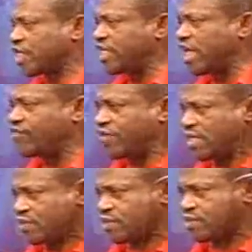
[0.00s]
and
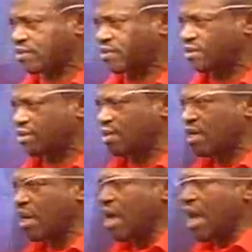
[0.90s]
Nevis.
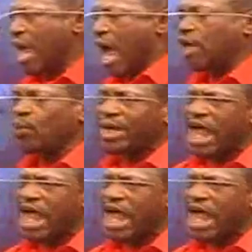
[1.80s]
And we